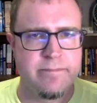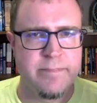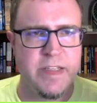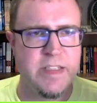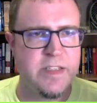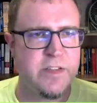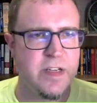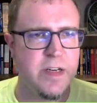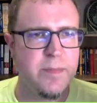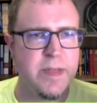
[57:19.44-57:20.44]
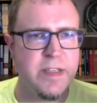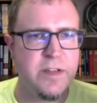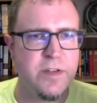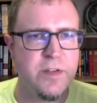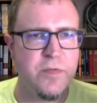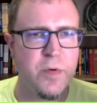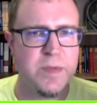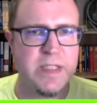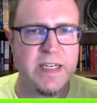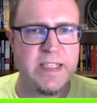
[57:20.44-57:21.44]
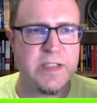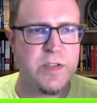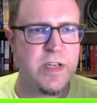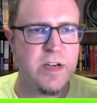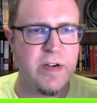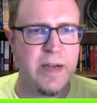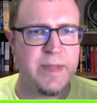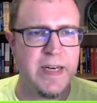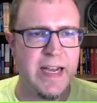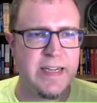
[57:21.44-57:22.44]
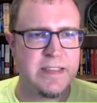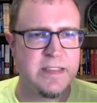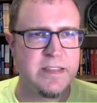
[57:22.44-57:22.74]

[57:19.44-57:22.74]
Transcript: Yeah, that's interesting. An update to new to form inside a test was not wrapped in act.